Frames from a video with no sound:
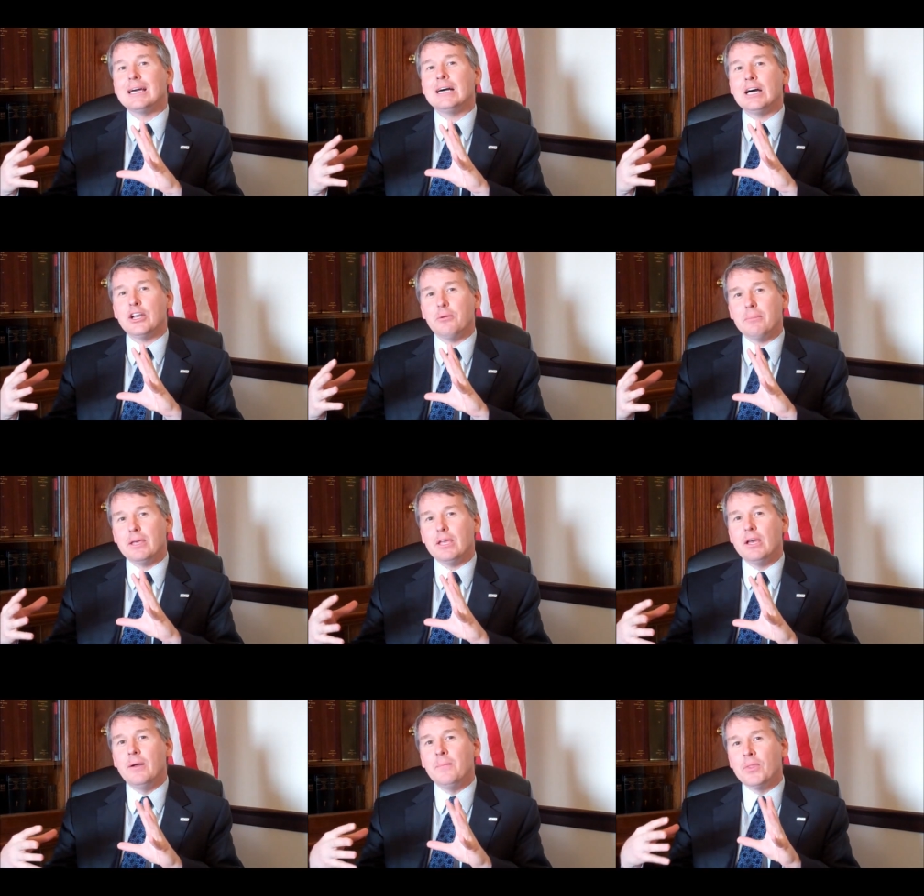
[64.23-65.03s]

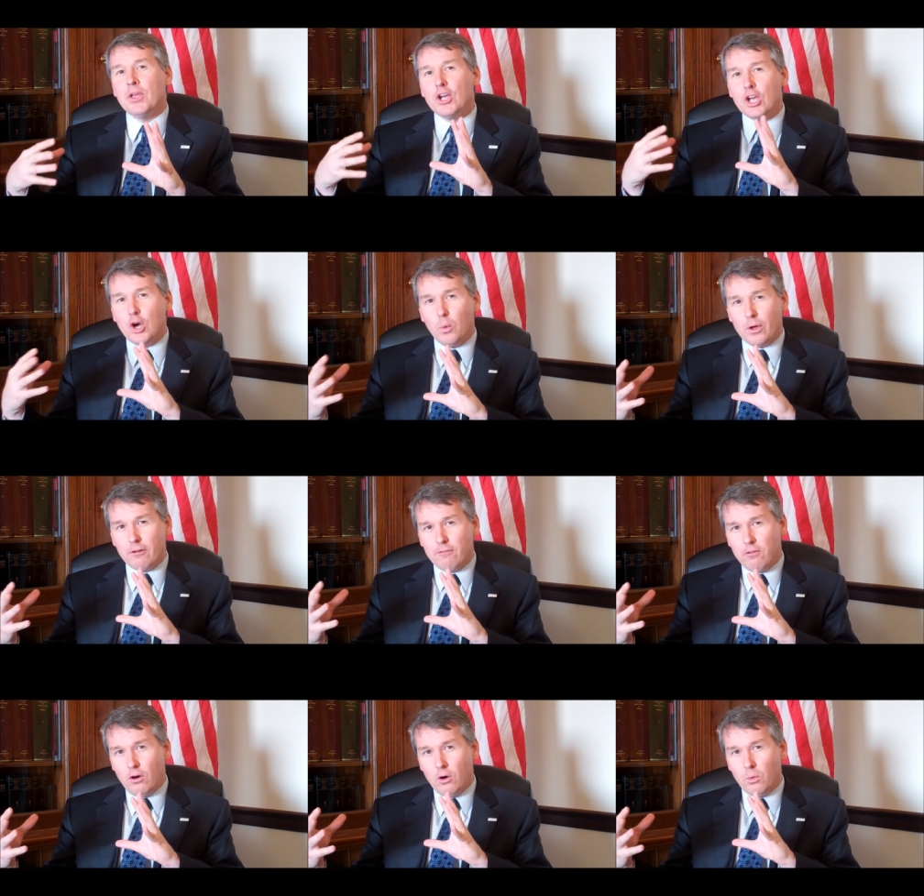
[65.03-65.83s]
economy going
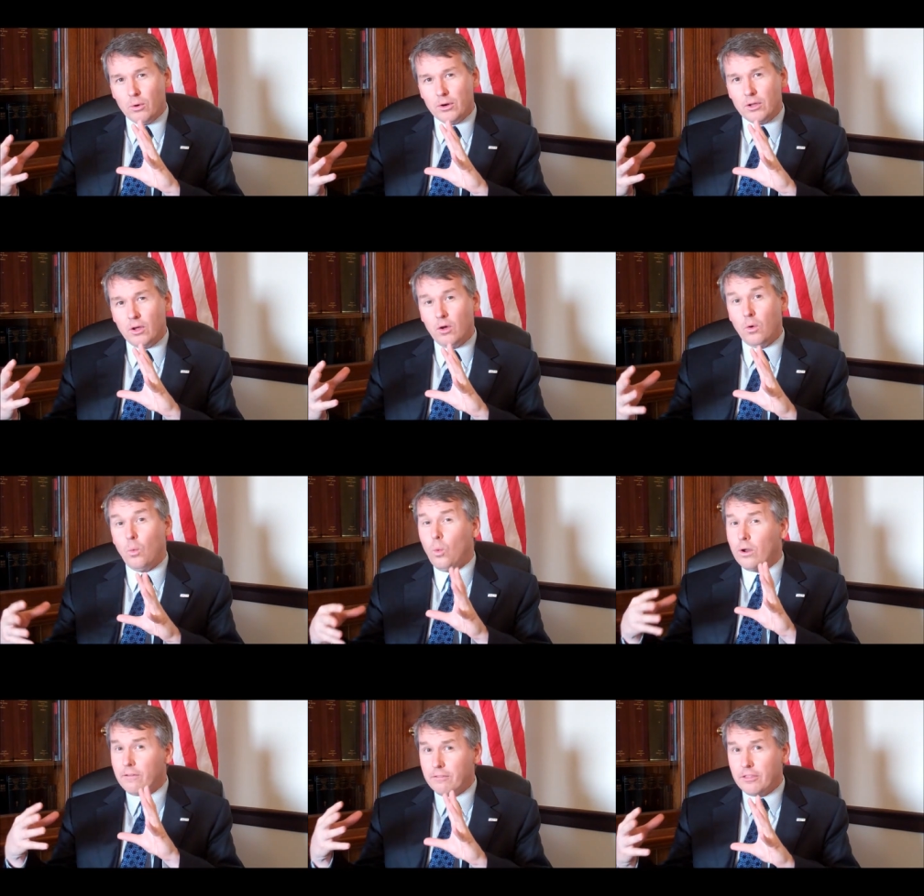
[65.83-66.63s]
forward.
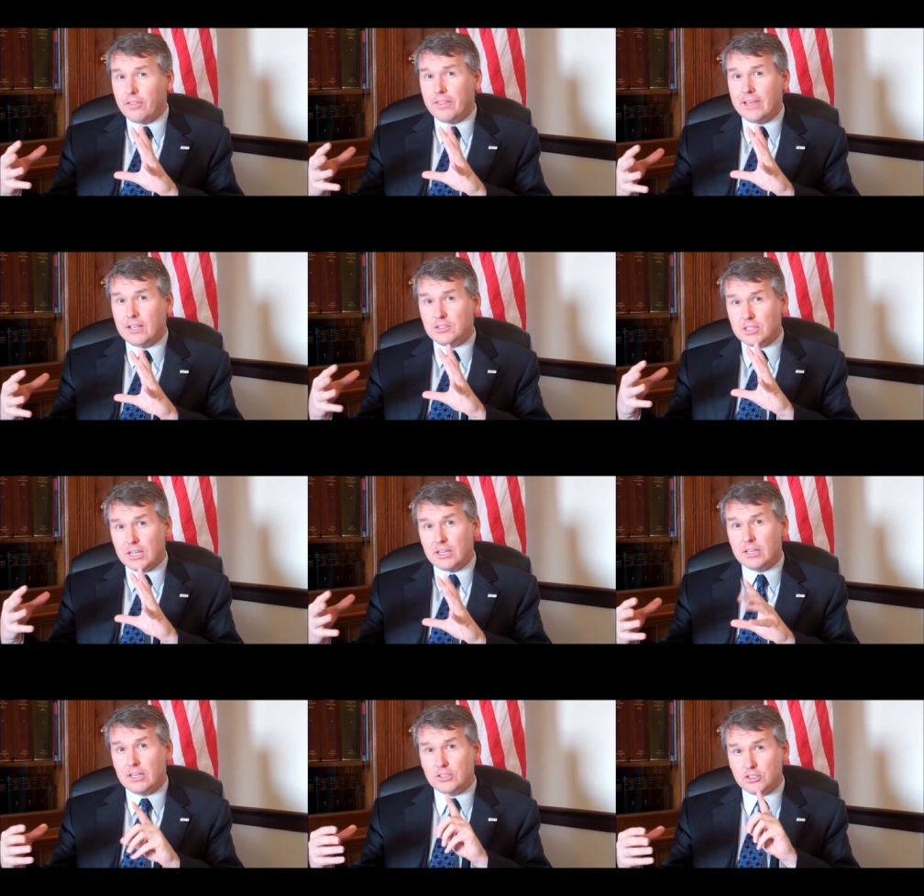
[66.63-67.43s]
One of the things that
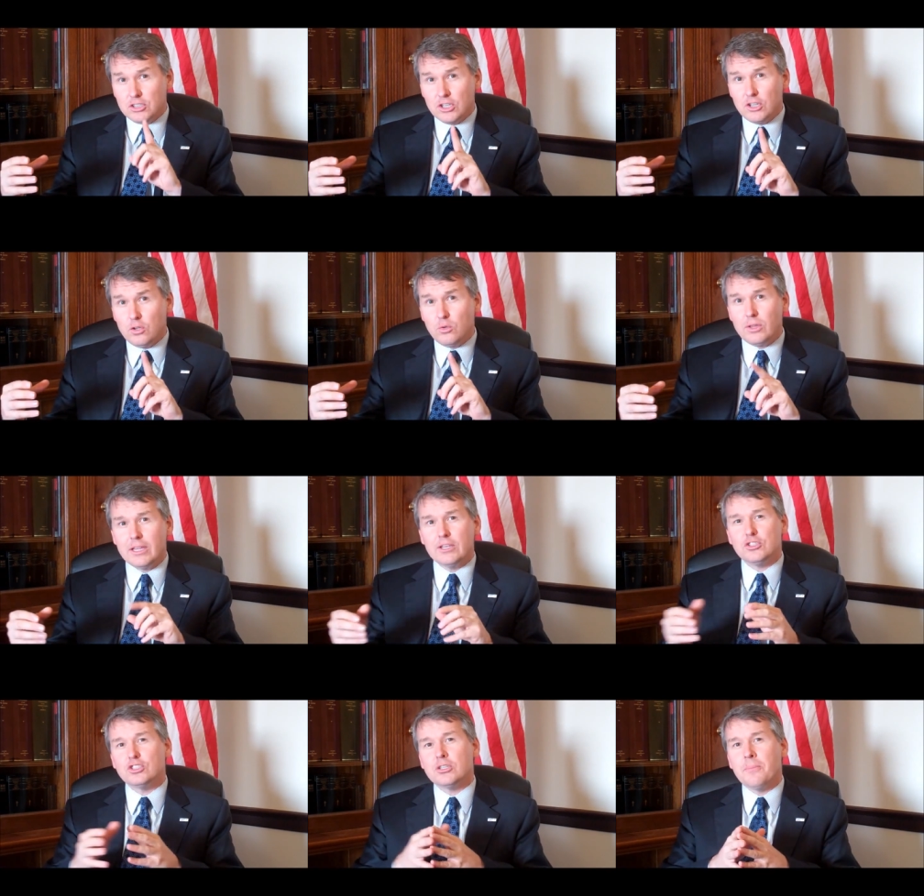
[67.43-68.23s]
it does to do
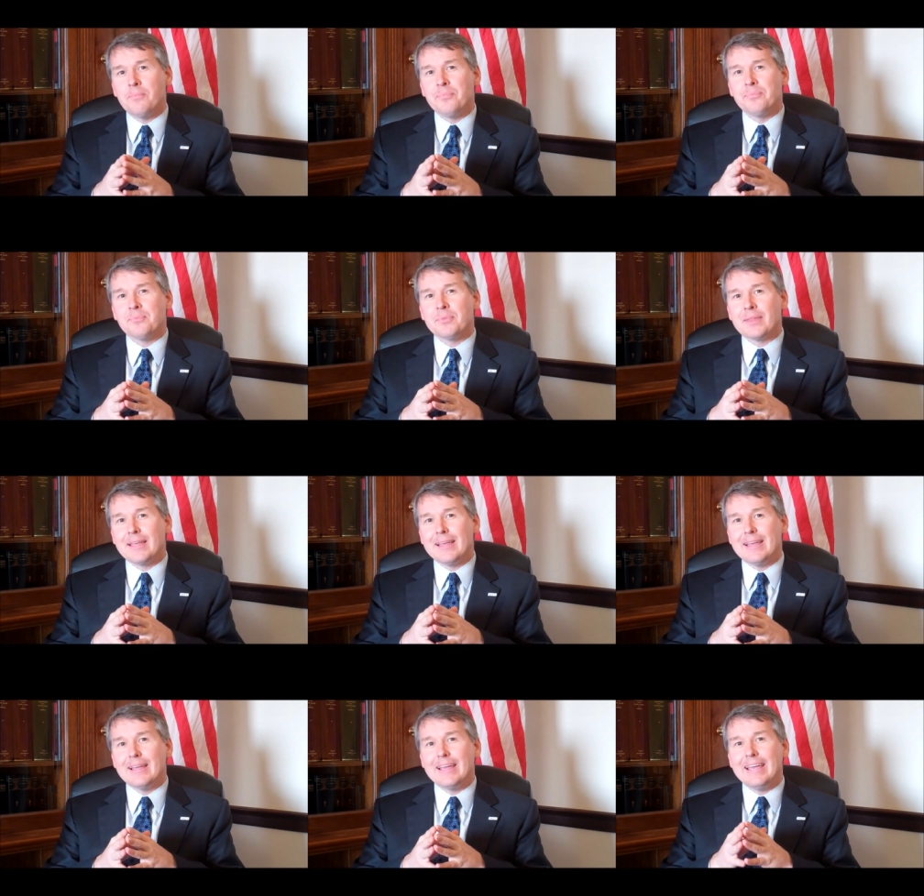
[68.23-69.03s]
this
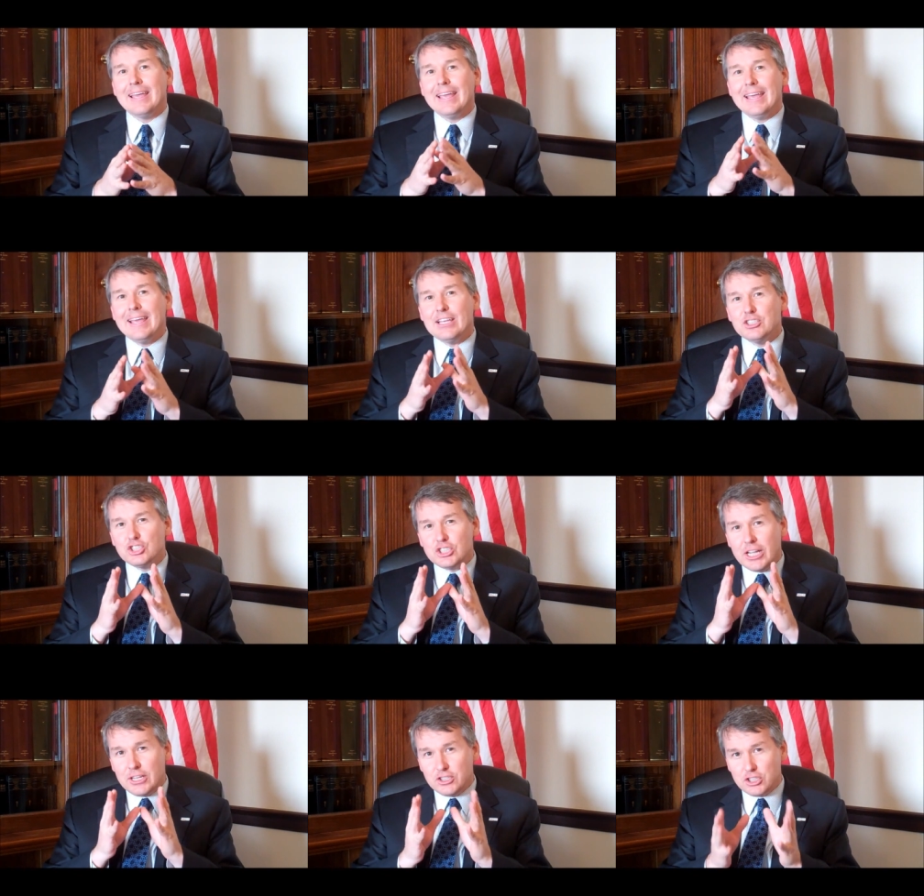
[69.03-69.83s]
is
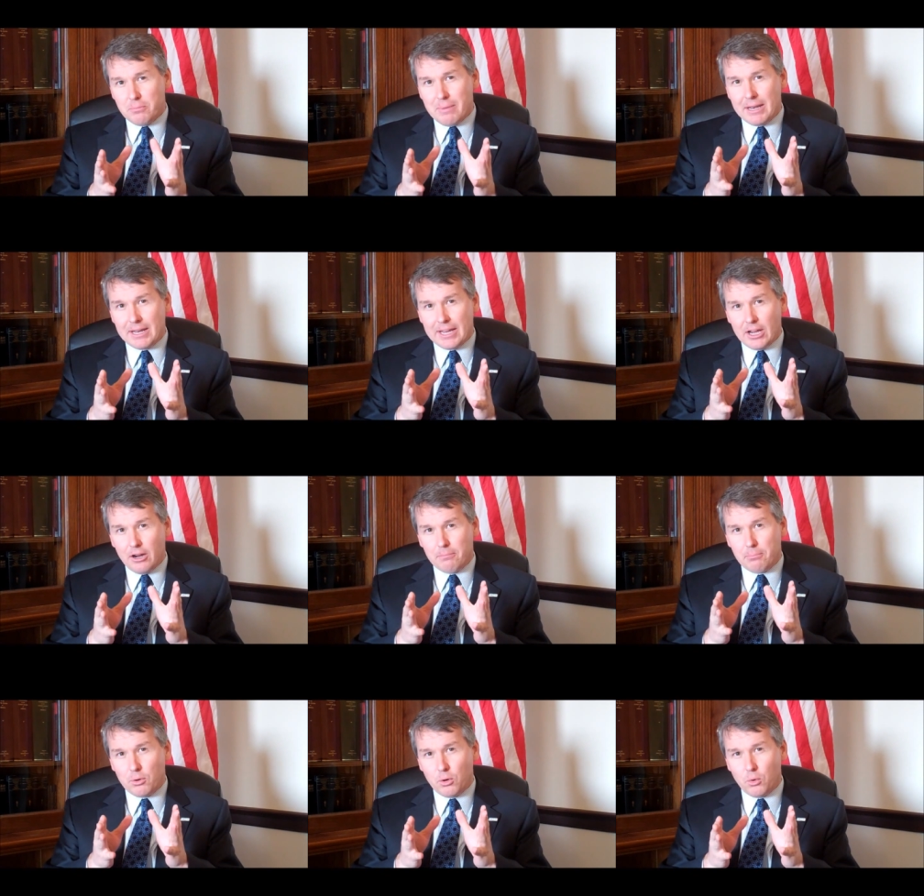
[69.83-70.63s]
change the
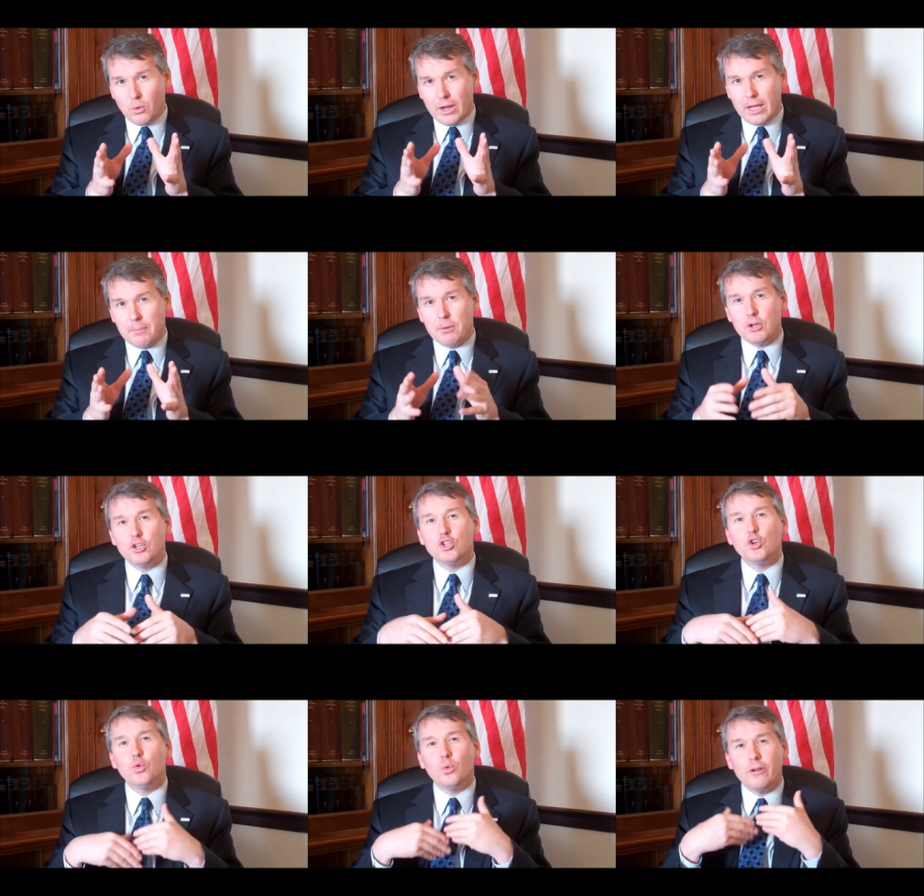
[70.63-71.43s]
Medicare program,
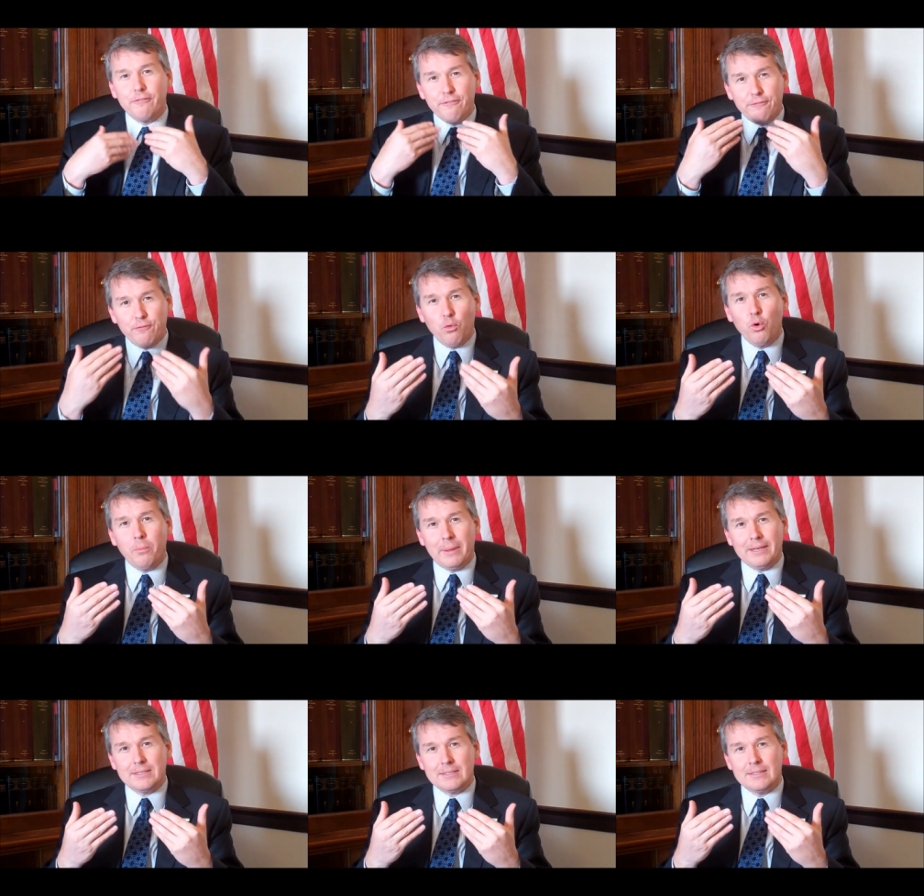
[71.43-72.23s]
to
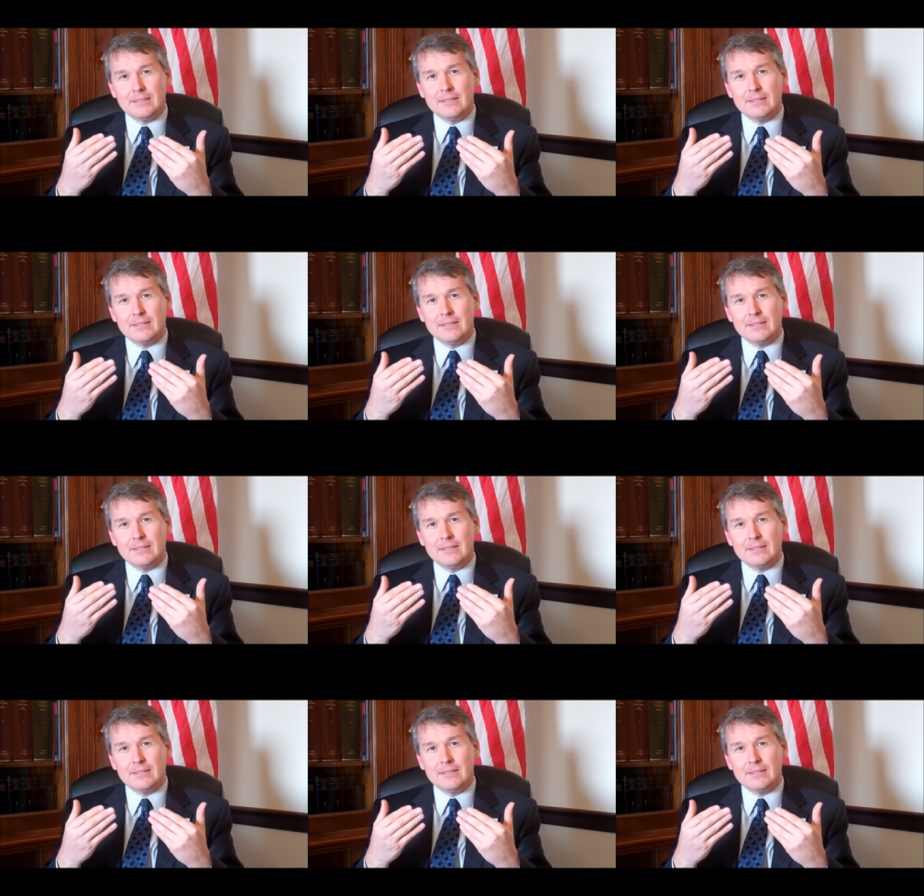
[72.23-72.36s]
reform it,